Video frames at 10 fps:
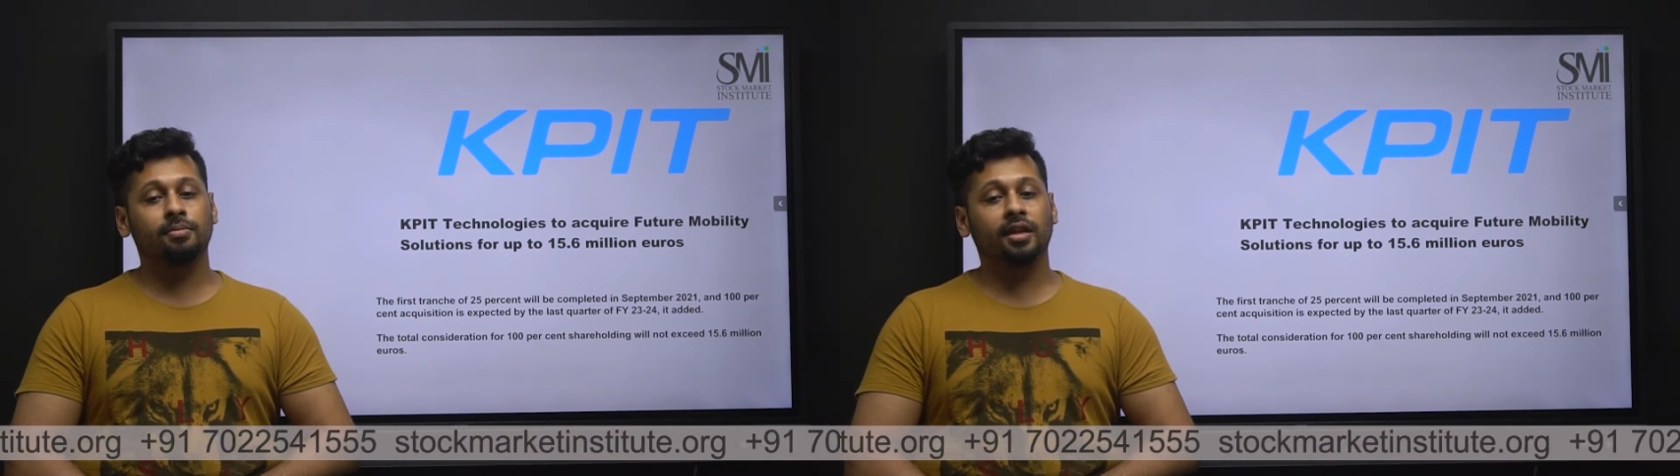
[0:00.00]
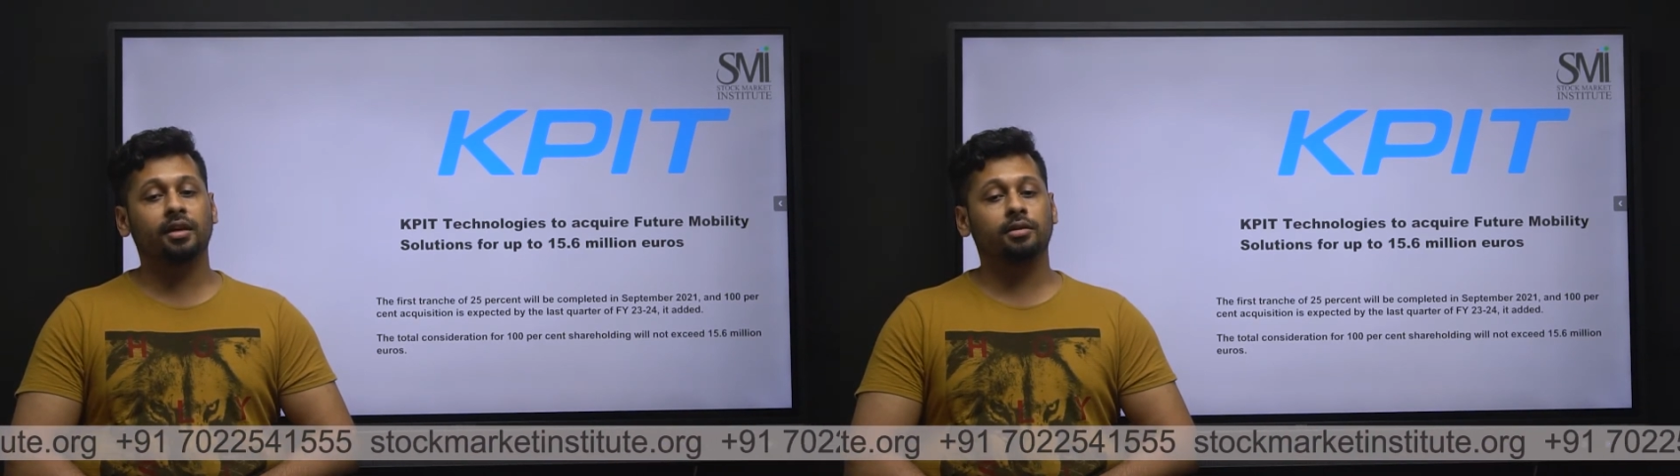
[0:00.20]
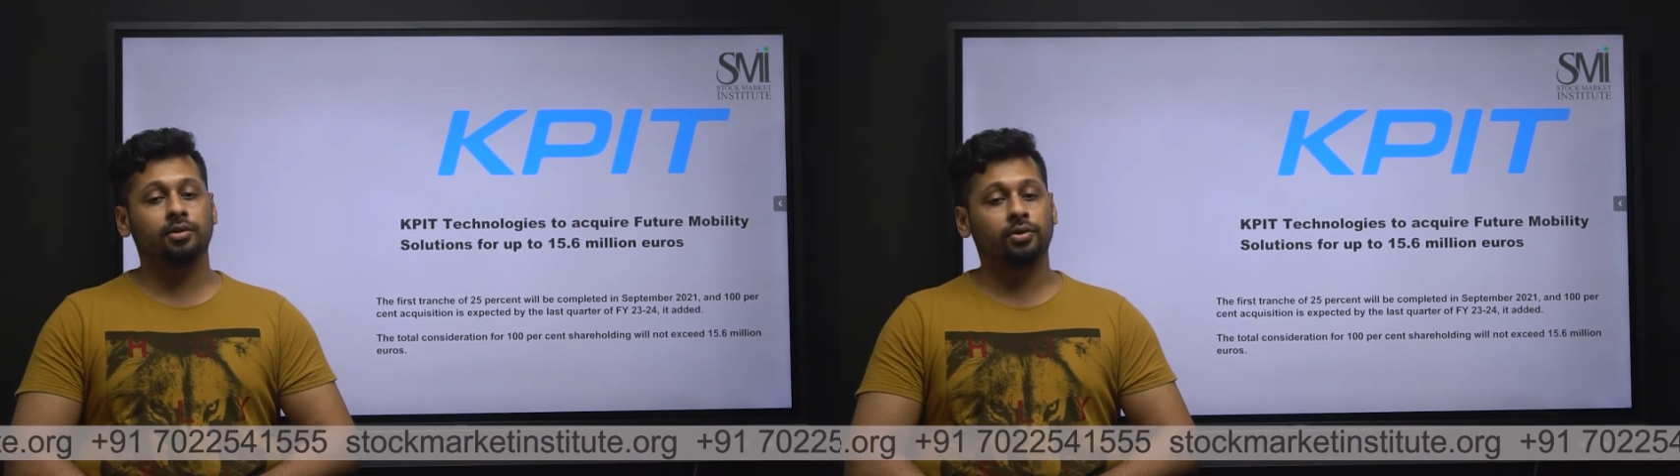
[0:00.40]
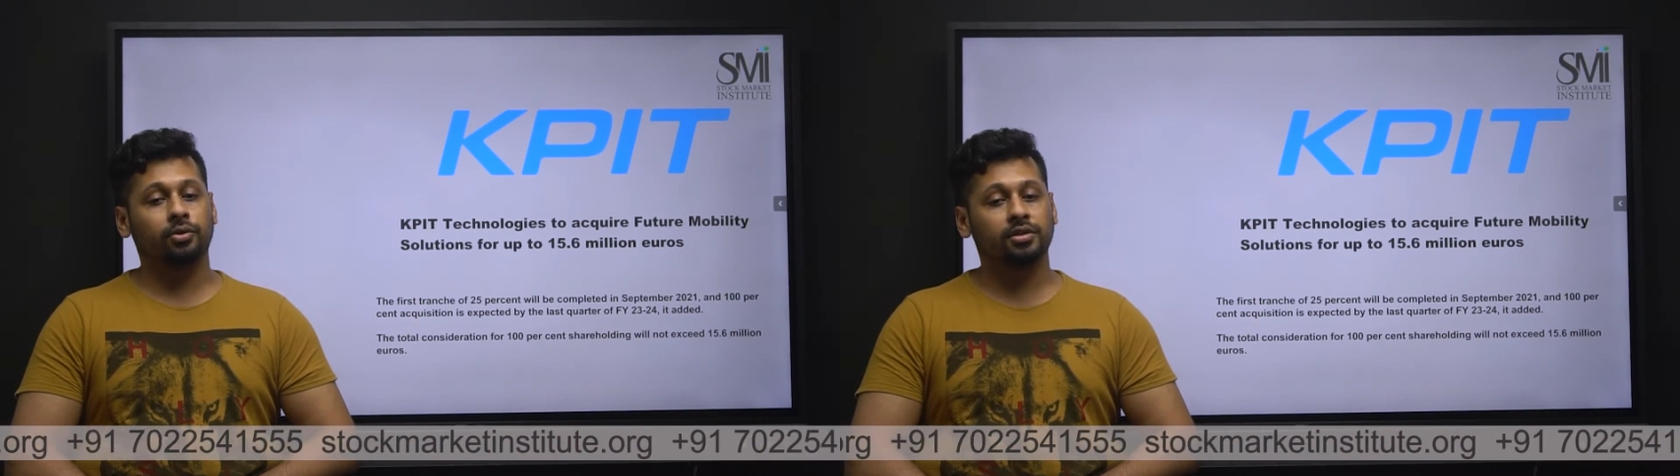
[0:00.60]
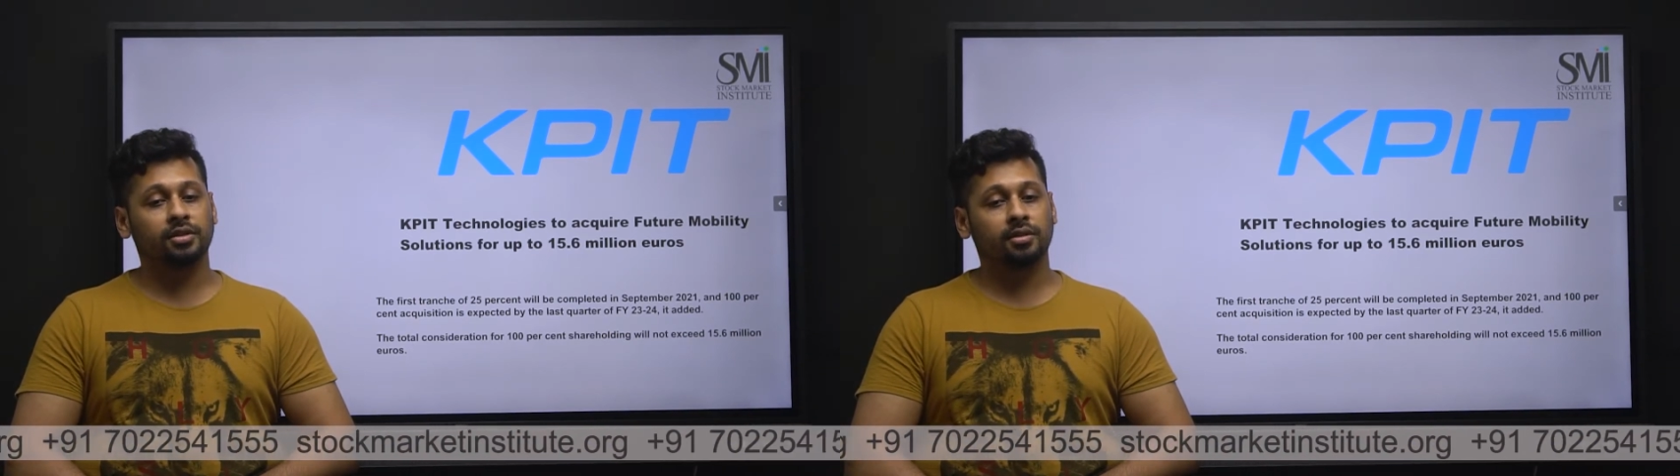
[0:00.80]
million
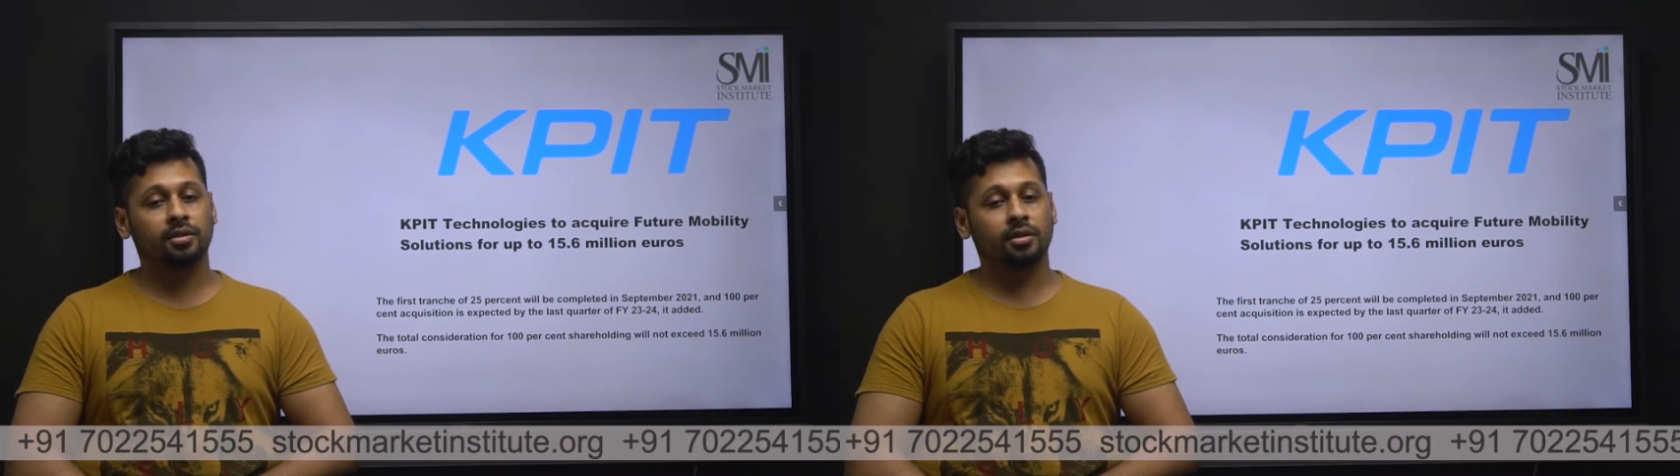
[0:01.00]
euros.